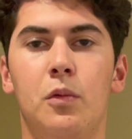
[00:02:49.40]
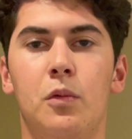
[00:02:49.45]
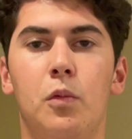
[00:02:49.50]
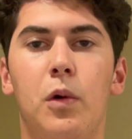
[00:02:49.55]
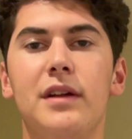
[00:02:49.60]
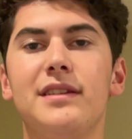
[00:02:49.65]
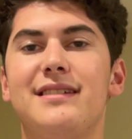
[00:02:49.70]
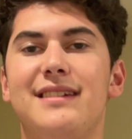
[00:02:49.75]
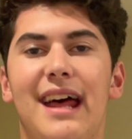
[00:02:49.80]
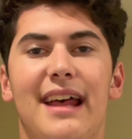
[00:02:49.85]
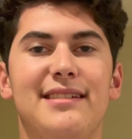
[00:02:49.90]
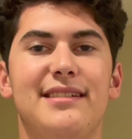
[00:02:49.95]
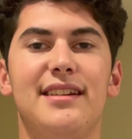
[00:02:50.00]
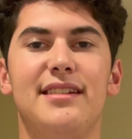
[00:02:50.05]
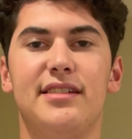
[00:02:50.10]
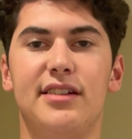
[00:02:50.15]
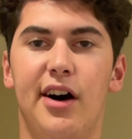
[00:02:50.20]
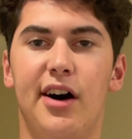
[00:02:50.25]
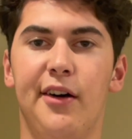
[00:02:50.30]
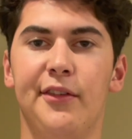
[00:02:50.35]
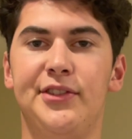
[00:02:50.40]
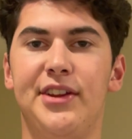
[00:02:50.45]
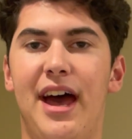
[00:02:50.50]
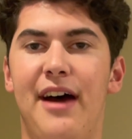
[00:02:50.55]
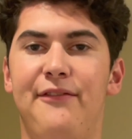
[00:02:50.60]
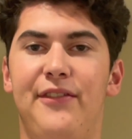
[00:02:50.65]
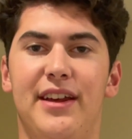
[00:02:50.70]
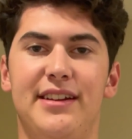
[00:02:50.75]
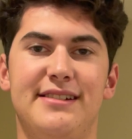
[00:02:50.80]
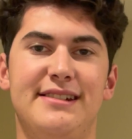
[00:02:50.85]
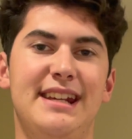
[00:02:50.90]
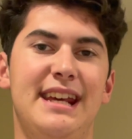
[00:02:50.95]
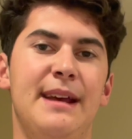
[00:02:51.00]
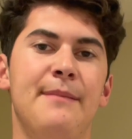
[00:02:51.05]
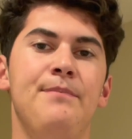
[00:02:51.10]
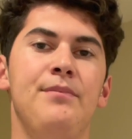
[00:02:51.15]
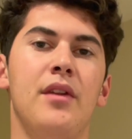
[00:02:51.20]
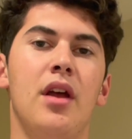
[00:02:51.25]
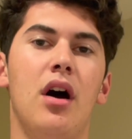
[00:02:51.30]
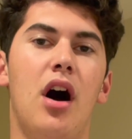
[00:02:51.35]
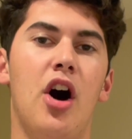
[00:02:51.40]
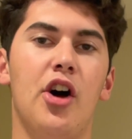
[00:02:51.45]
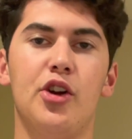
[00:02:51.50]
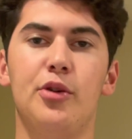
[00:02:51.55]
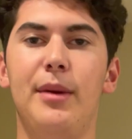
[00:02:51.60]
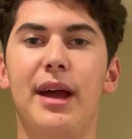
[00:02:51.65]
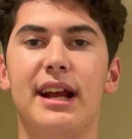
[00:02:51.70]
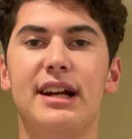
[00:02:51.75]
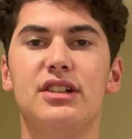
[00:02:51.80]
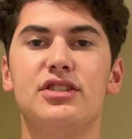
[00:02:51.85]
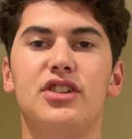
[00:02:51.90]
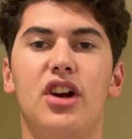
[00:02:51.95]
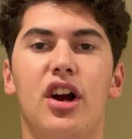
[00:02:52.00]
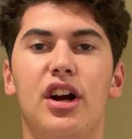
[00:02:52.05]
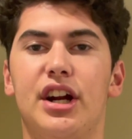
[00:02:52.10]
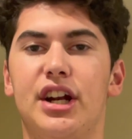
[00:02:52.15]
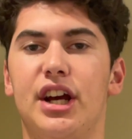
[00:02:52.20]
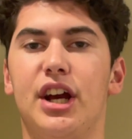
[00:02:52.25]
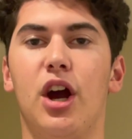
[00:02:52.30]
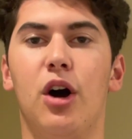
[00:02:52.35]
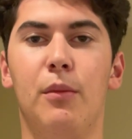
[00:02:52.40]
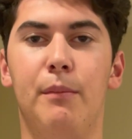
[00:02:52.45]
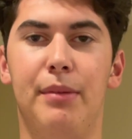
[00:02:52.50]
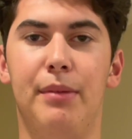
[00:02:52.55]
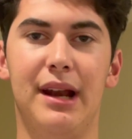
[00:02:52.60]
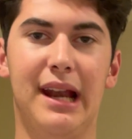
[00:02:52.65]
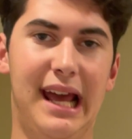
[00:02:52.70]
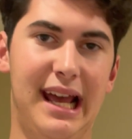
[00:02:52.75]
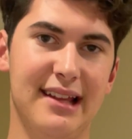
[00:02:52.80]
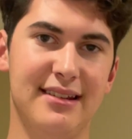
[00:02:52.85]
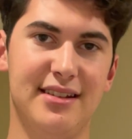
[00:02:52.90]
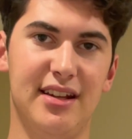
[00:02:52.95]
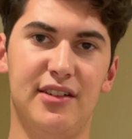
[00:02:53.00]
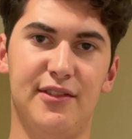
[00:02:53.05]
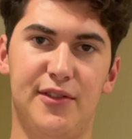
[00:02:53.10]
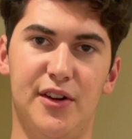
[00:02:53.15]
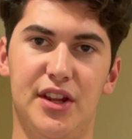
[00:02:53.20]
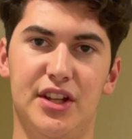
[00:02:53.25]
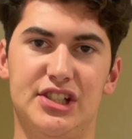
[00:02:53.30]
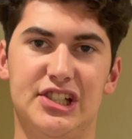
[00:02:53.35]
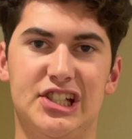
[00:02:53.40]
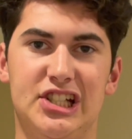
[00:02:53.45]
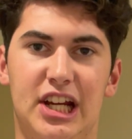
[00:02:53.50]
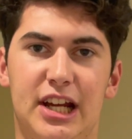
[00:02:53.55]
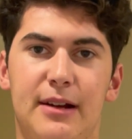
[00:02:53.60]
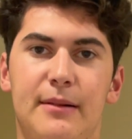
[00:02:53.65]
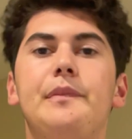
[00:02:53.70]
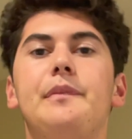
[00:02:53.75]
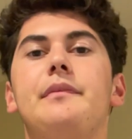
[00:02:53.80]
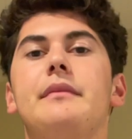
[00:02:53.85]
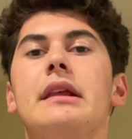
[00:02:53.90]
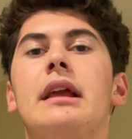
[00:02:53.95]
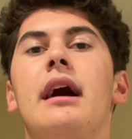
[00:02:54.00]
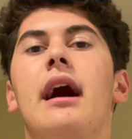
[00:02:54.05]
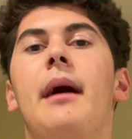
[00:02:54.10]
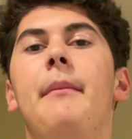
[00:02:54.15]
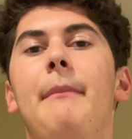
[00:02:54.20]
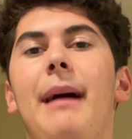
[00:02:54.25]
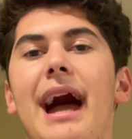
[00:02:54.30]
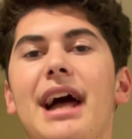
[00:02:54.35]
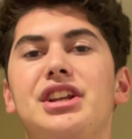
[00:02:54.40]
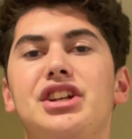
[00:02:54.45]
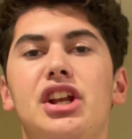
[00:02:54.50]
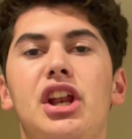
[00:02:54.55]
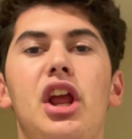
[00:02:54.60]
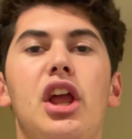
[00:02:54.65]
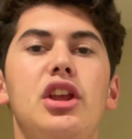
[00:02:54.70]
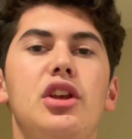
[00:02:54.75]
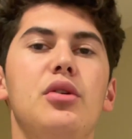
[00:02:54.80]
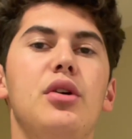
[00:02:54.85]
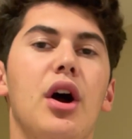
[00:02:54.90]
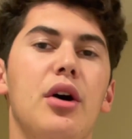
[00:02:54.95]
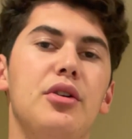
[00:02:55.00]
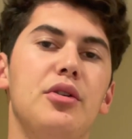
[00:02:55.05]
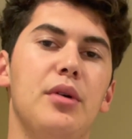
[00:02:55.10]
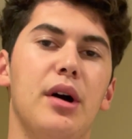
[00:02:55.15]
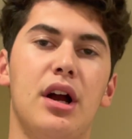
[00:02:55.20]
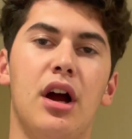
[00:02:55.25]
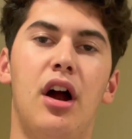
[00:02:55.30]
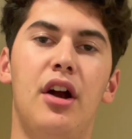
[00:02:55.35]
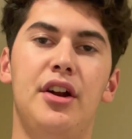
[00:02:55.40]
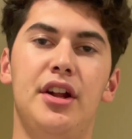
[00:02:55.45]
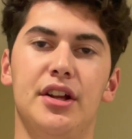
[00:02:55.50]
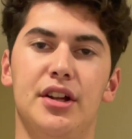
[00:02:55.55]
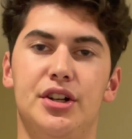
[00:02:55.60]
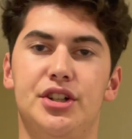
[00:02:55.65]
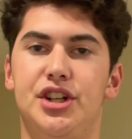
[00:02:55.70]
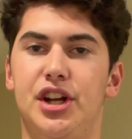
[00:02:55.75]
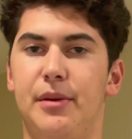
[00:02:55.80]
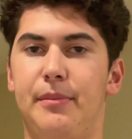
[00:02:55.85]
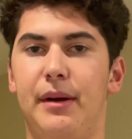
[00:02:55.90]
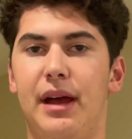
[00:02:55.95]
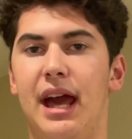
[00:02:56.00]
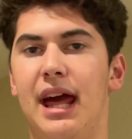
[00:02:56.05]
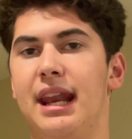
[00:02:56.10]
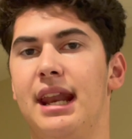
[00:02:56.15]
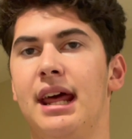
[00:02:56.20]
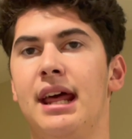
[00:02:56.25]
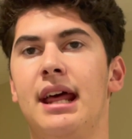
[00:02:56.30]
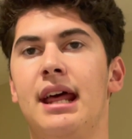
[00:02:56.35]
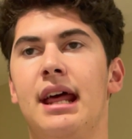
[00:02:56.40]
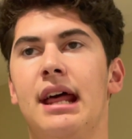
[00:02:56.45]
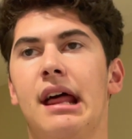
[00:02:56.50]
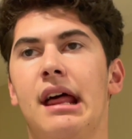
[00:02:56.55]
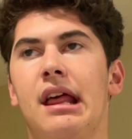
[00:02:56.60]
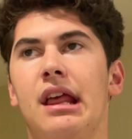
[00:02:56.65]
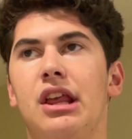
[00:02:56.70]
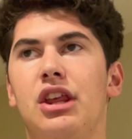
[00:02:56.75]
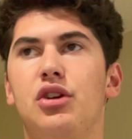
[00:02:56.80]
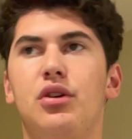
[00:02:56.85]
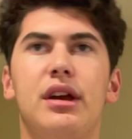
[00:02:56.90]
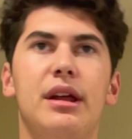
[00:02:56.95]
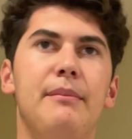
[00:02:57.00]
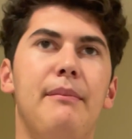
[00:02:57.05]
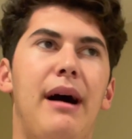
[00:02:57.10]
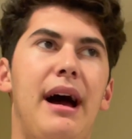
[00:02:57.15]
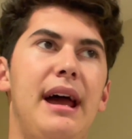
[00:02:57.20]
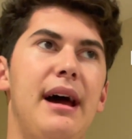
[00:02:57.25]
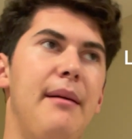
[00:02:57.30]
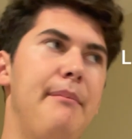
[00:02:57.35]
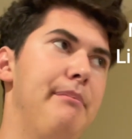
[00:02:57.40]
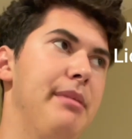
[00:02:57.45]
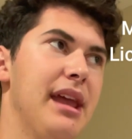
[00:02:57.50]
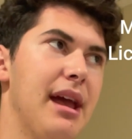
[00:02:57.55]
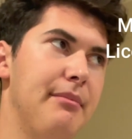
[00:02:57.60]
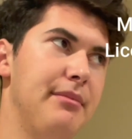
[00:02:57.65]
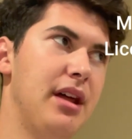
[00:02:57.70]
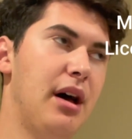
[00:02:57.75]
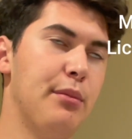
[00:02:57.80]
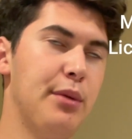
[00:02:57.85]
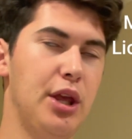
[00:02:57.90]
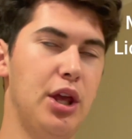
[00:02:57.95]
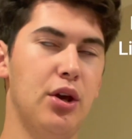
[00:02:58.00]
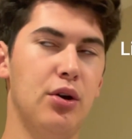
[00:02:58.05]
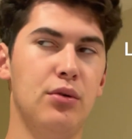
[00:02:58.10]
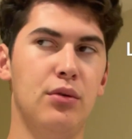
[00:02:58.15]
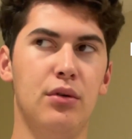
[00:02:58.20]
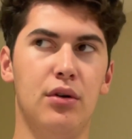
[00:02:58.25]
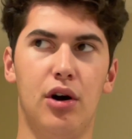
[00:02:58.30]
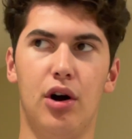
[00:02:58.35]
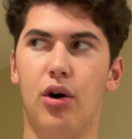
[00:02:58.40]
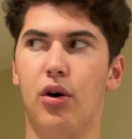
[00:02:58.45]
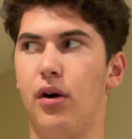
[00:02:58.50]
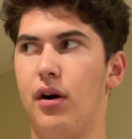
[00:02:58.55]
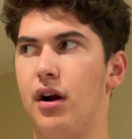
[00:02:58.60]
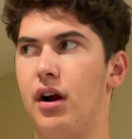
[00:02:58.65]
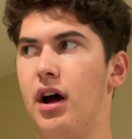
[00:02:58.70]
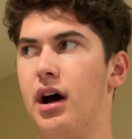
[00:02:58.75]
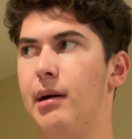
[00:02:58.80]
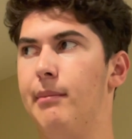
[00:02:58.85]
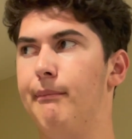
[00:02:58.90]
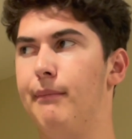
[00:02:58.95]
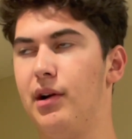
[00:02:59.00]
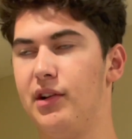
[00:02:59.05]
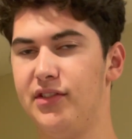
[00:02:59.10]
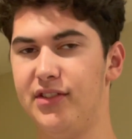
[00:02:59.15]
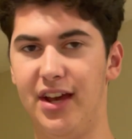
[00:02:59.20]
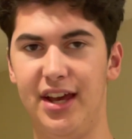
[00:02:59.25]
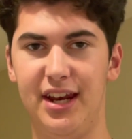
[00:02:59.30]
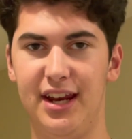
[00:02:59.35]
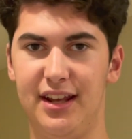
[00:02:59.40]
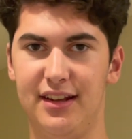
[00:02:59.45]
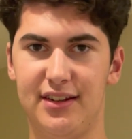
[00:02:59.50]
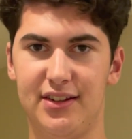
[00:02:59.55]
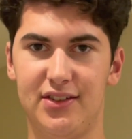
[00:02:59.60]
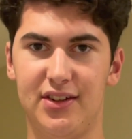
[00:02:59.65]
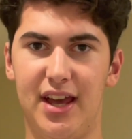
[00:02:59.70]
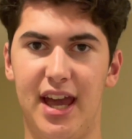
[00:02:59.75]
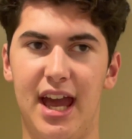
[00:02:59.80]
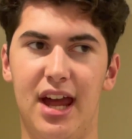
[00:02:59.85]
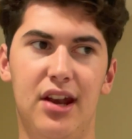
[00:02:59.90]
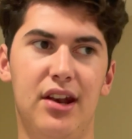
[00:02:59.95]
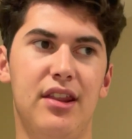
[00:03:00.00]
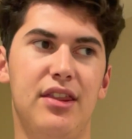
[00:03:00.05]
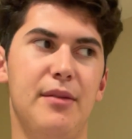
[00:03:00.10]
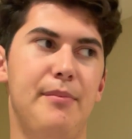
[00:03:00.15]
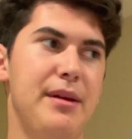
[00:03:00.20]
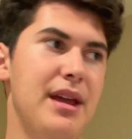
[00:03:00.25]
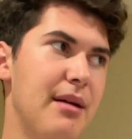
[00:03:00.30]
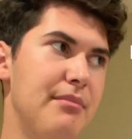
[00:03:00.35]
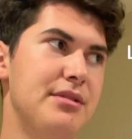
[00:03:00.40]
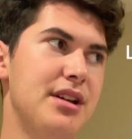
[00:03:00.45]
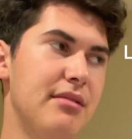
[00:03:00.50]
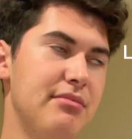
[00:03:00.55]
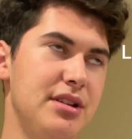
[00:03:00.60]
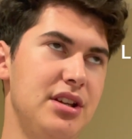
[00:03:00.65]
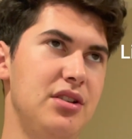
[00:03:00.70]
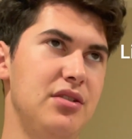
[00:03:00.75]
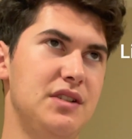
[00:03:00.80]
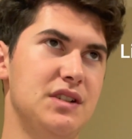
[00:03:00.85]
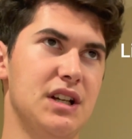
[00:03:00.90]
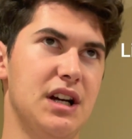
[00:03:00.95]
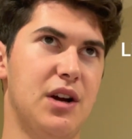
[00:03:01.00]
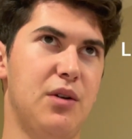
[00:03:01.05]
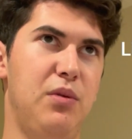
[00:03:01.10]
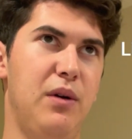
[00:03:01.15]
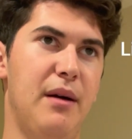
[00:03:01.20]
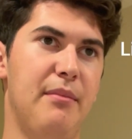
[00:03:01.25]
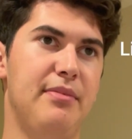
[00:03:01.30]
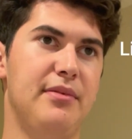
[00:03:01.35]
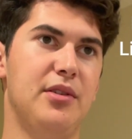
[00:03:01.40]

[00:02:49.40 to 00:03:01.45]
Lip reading: Once Tesla solves FSD, automakers are going to go bonanzas for this shit. Imagine you go to a car dealership and you can buy a BMW or a Mercedes, and the BMW is equipped